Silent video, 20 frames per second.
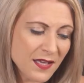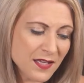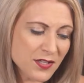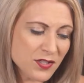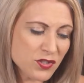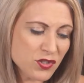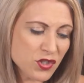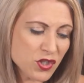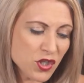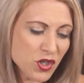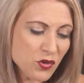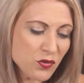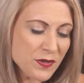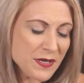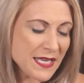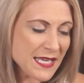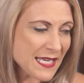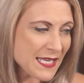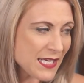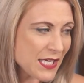Uh, do you
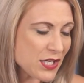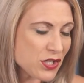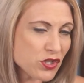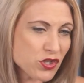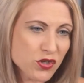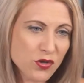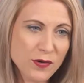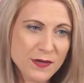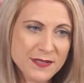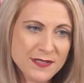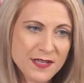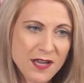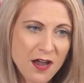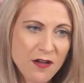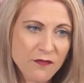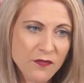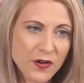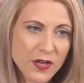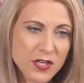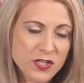need insurance
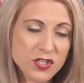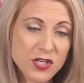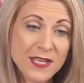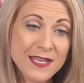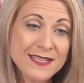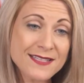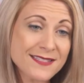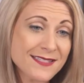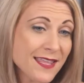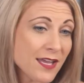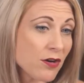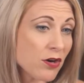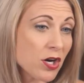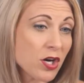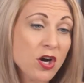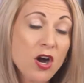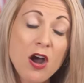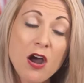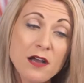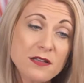coverage? Is there
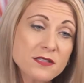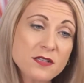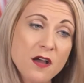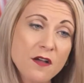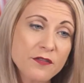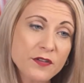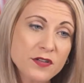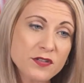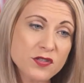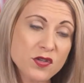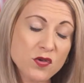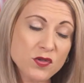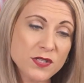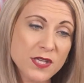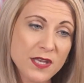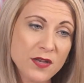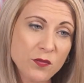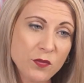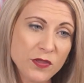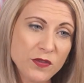a cost often
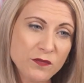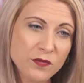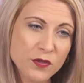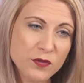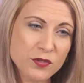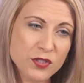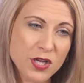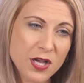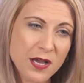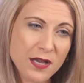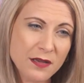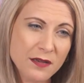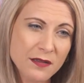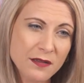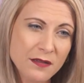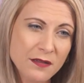associated with the flu shot?